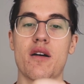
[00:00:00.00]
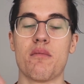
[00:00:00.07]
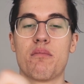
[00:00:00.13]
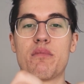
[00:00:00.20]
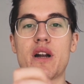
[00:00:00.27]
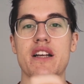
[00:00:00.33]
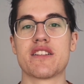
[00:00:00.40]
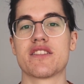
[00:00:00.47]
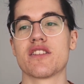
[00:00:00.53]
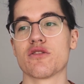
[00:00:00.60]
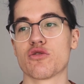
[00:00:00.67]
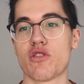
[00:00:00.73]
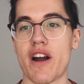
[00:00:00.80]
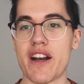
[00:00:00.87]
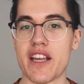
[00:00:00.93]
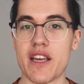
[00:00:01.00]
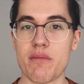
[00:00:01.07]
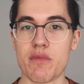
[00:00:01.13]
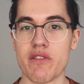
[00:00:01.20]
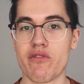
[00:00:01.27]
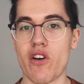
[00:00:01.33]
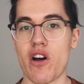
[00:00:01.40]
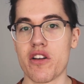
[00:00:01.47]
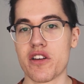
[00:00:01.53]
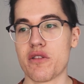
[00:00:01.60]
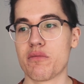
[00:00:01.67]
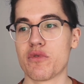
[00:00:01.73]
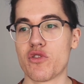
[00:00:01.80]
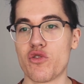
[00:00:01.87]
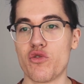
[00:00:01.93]
But I still try to keep the
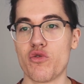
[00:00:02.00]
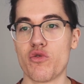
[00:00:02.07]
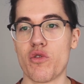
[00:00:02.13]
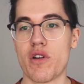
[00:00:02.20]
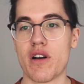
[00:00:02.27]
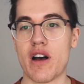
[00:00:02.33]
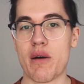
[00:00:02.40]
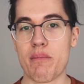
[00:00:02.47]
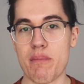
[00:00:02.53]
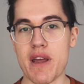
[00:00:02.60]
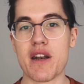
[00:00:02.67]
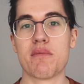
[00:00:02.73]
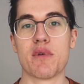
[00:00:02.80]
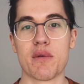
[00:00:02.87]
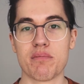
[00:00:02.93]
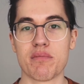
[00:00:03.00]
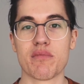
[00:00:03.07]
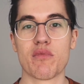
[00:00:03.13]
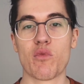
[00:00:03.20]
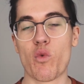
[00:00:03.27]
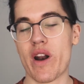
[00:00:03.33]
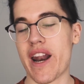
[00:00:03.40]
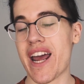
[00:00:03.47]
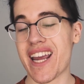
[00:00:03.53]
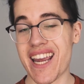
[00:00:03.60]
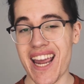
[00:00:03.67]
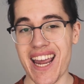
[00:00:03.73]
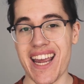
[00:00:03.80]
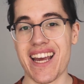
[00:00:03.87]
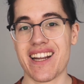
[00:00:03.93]
volume to a minimum when I
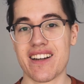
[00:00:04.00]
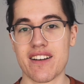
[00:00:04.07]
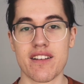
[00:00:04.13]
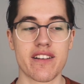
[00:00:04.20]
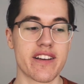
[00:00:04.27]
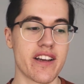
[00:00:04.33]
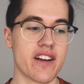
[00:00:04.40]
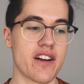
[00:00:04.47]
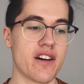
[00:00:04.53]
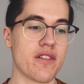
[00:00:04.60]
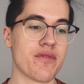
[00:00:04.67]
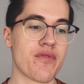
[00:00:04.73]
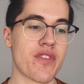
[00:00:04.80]
can, you know.